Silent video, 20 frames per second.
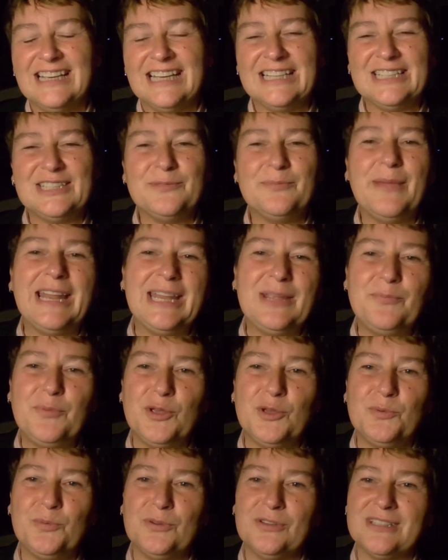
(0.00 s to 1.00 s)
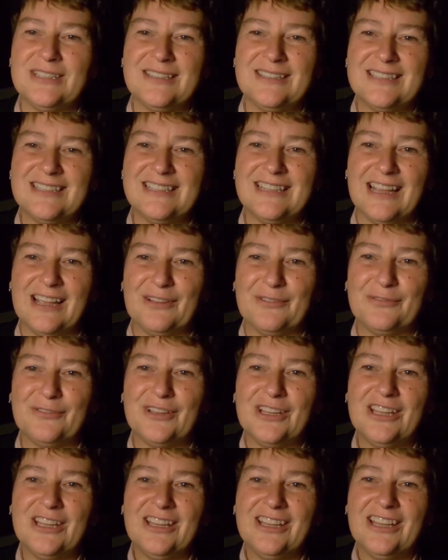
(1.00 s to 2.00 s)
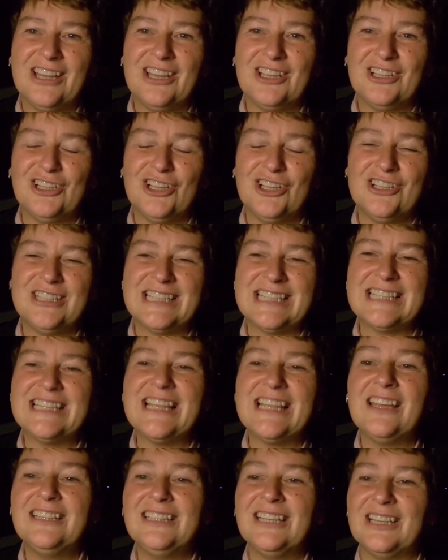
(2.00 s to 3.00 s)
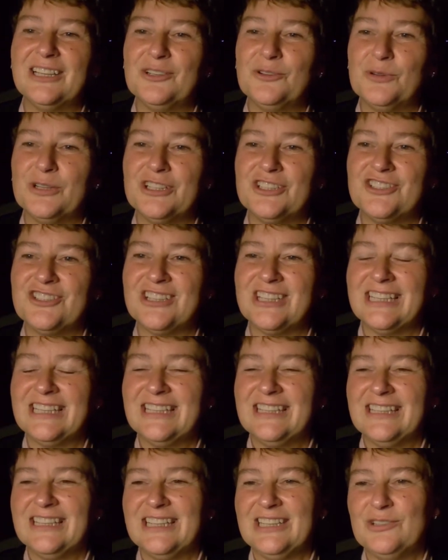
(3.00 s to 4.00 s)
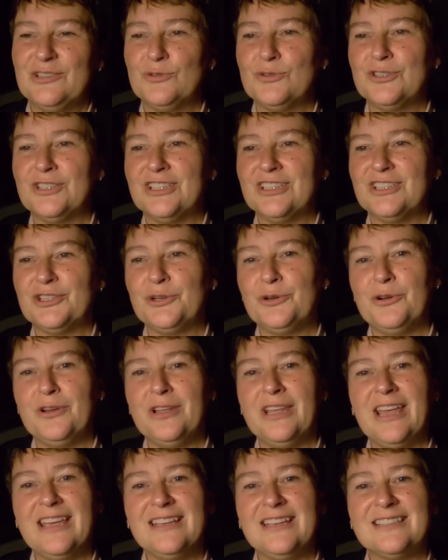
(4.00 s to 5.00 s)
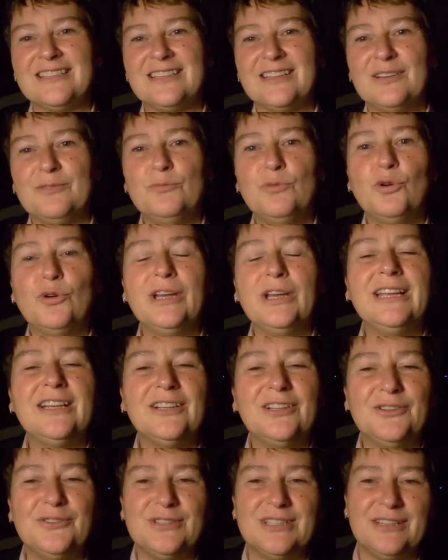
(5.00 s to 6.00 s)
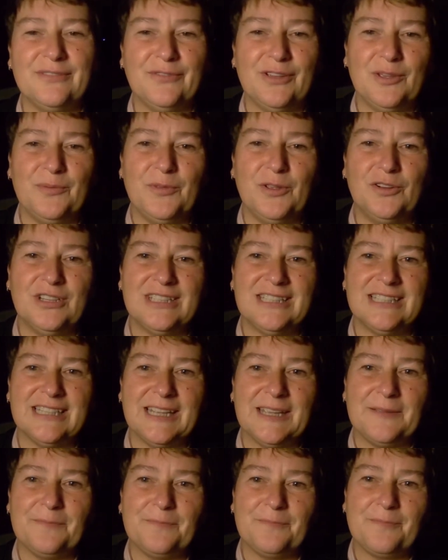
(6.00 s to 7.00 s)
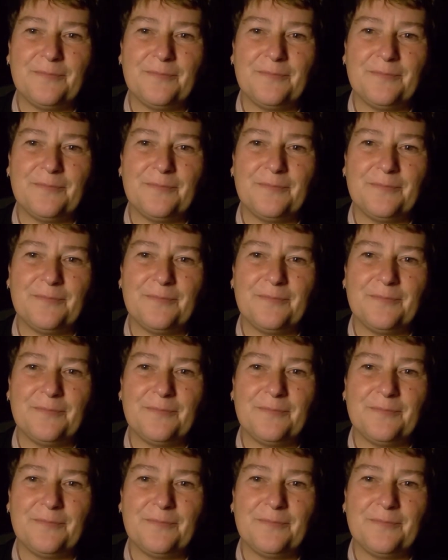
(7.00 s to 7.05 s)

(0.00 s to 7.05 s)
and many pupils and staff had learnt sign language in order to create a more inclusive community.